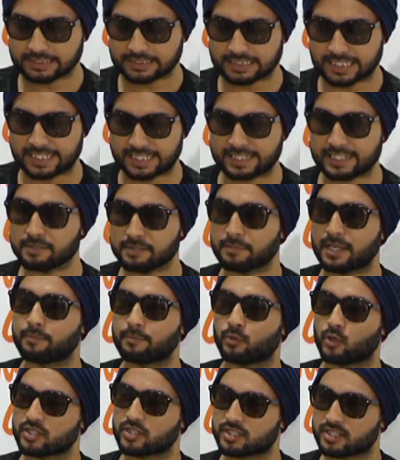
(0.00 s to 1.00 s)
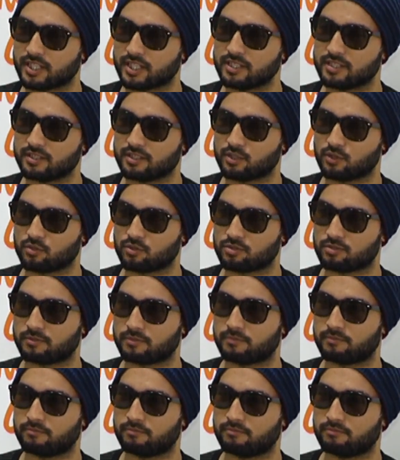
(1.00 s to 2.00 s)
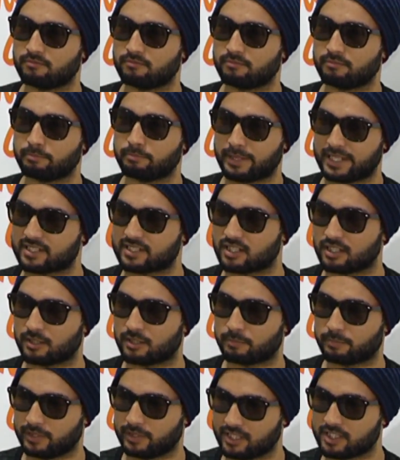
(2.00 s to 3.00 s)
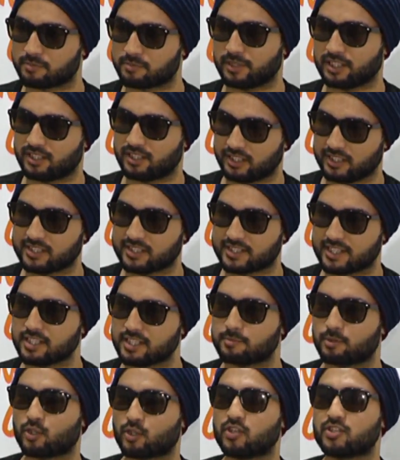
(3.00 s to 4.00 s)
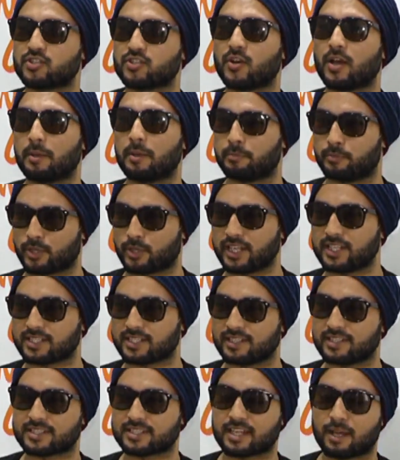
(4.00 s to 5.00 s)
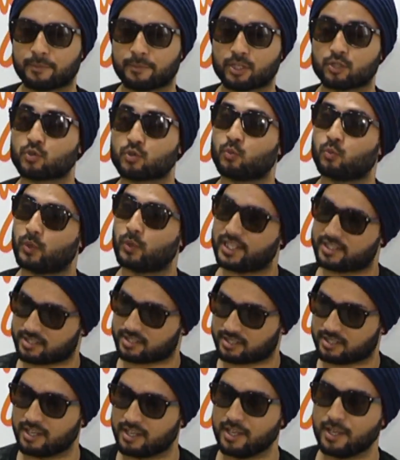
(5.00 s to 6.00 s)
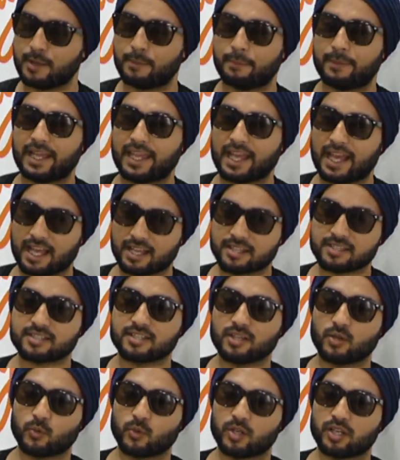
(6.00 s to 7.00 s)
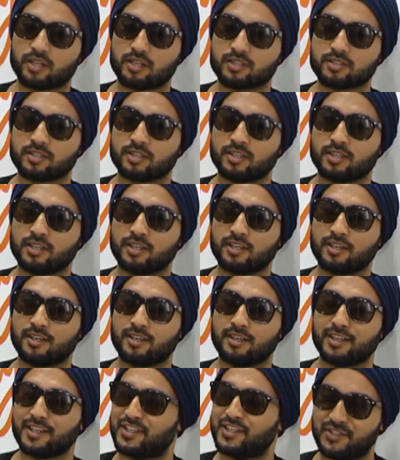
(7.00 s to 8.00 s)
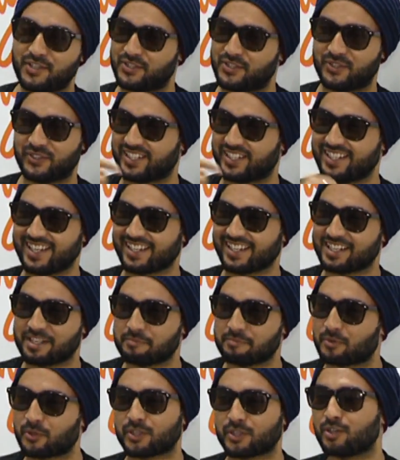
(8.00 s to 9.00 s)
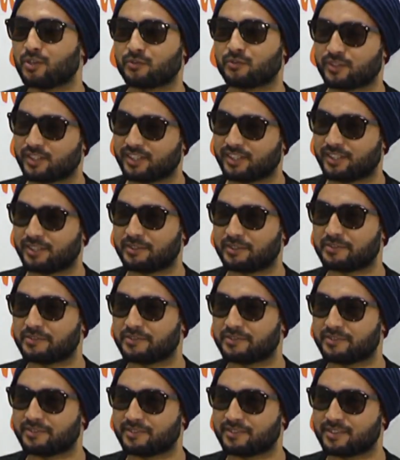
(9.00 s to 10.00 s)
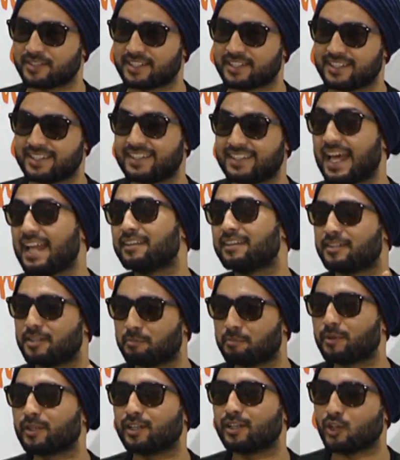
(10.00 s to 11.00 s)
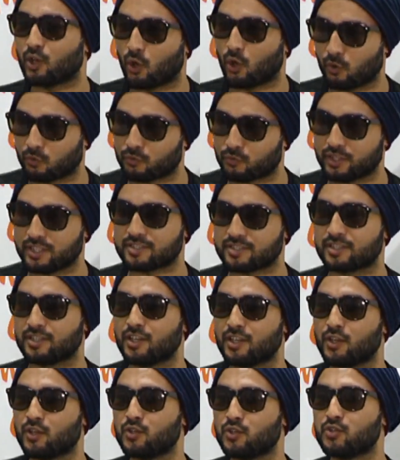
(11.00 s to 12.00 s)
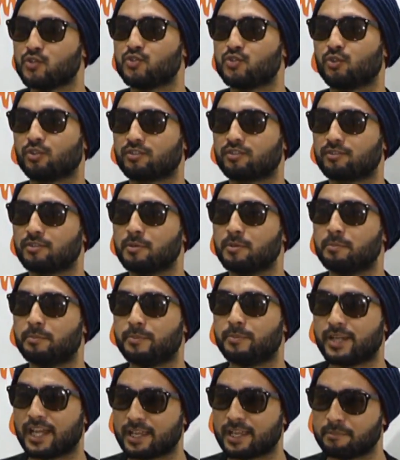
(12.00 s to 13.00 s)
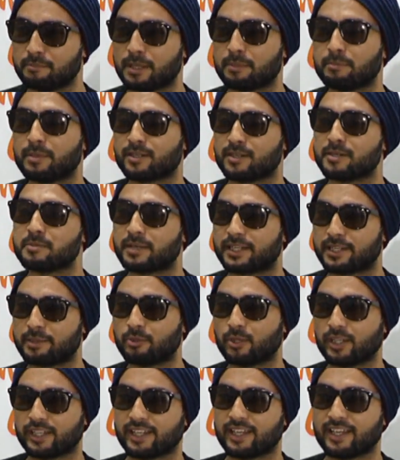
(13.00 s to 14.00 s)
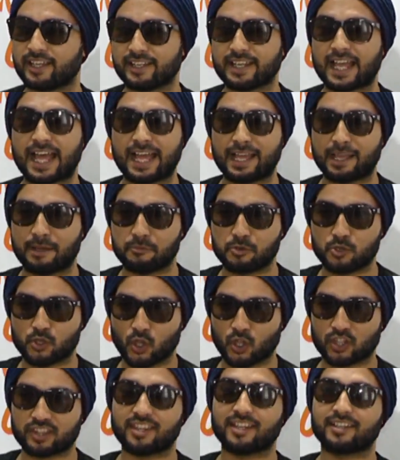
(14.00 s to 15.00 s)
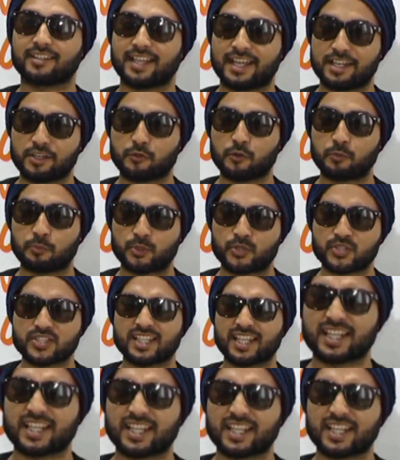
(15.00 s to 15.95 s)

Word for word: And then my boss said, you should better please me these days because your appraisal is coming, to which my answer was, you're talking like an employee of that typical office. And I am not that kind of a person. I